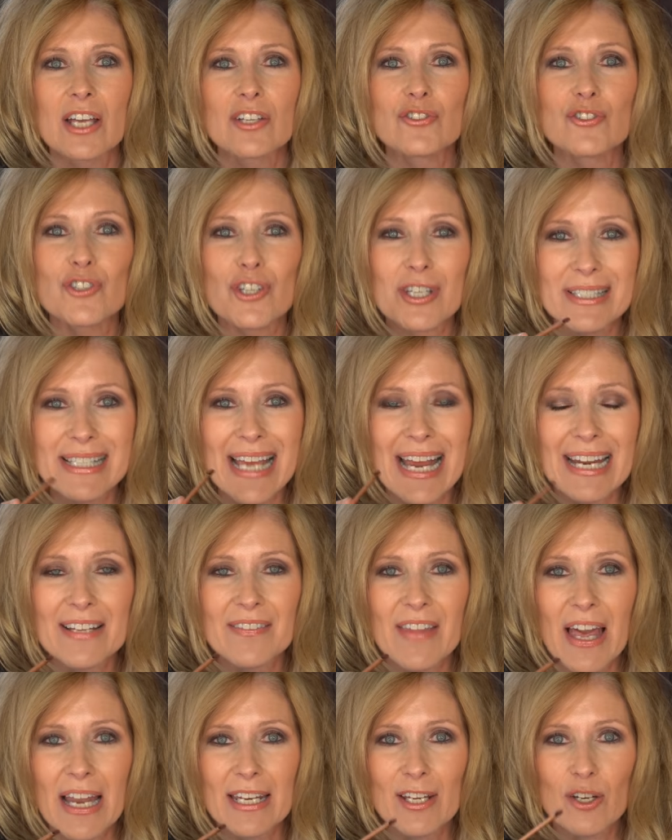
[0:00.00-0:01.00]
just
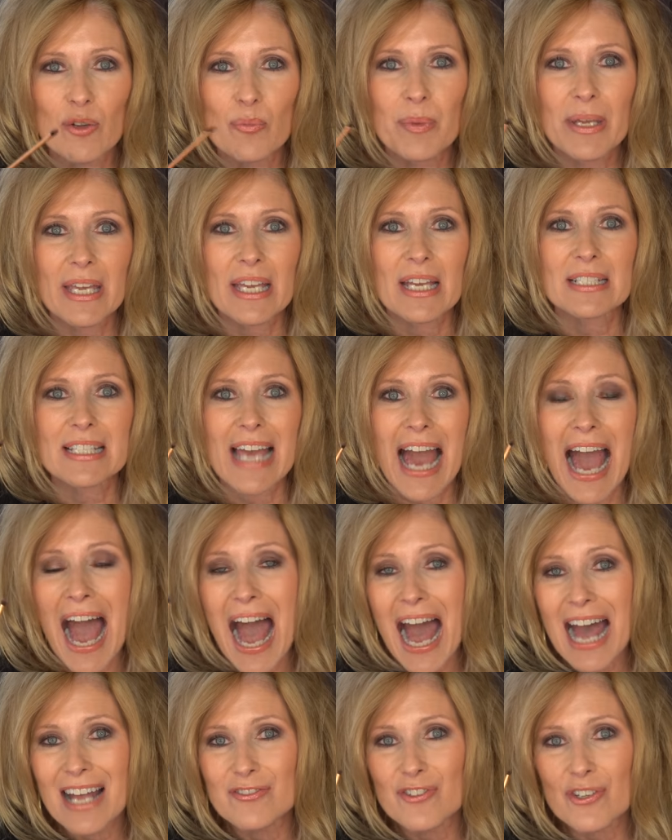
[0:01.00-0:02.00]
adding that little bit.
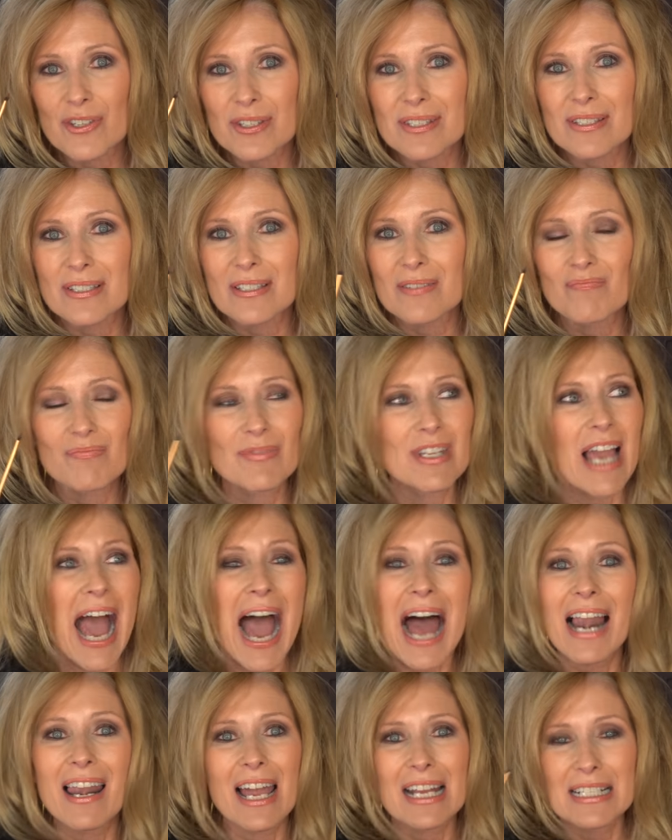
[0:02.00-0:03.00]
I
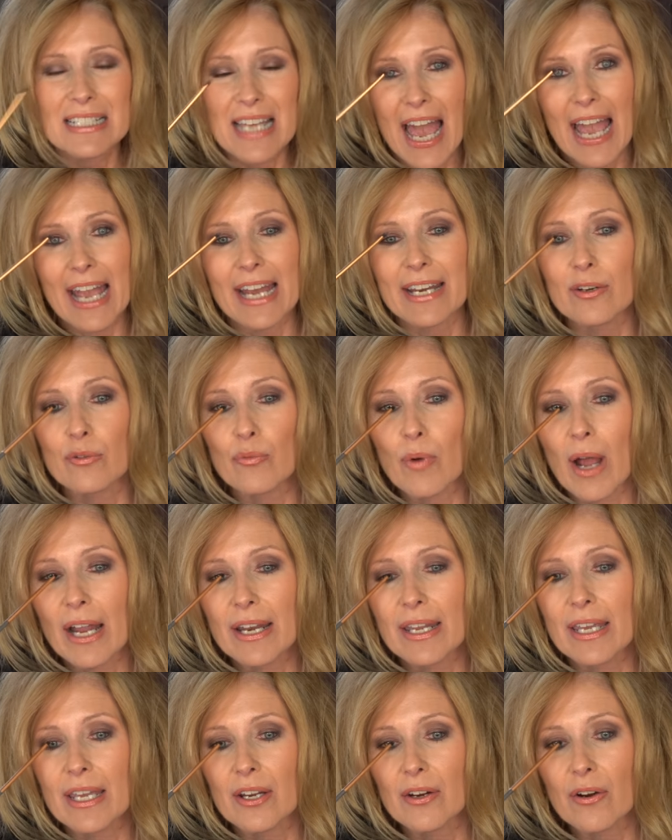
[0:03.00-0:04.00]
like to add it
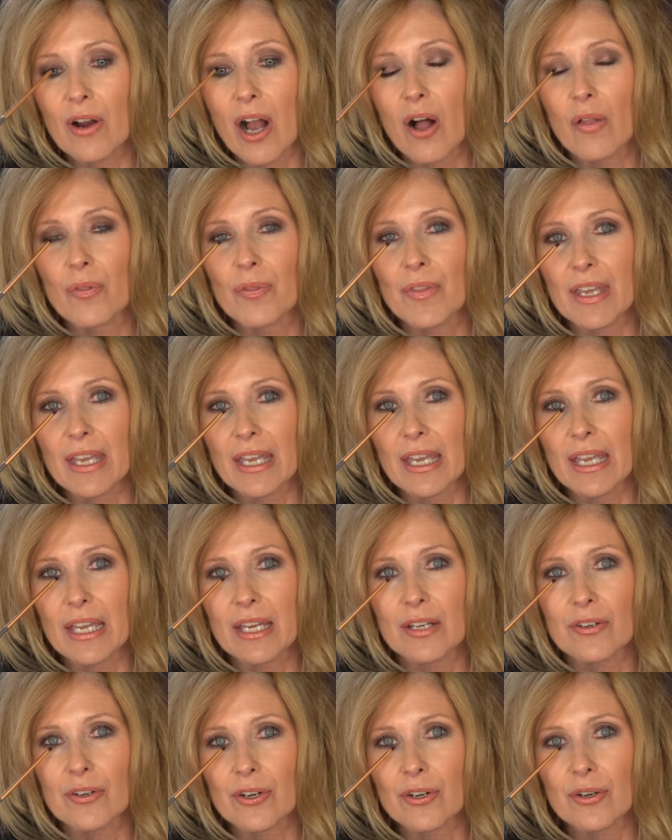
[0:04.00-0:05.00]
right here on the
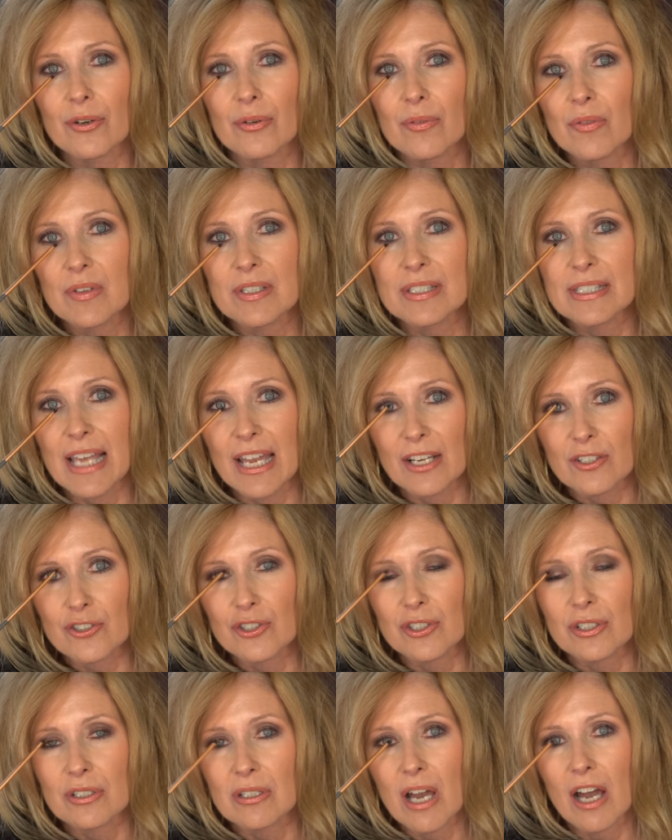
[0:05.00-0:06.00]
inner
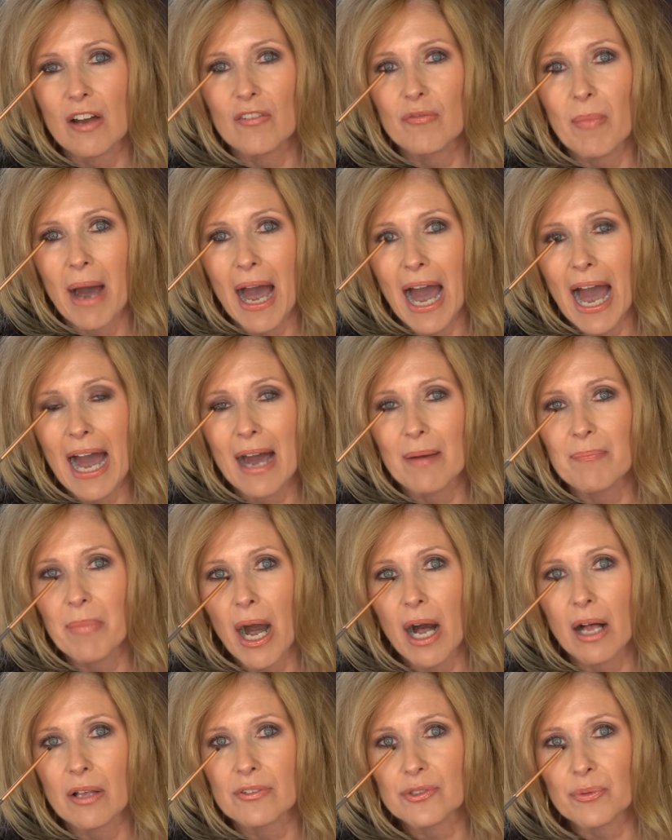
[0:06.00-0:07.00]
section of my
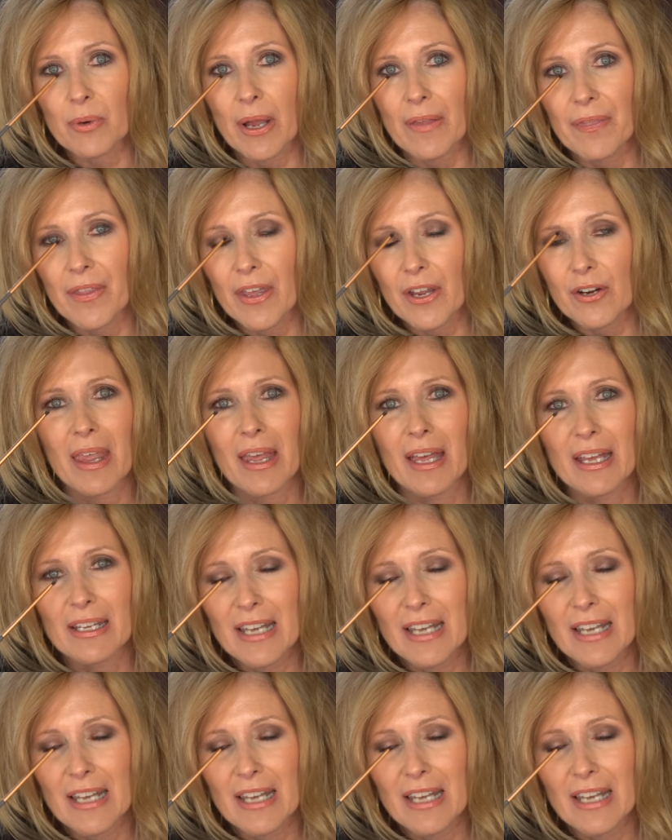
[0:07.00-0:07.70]
eyeballs right there.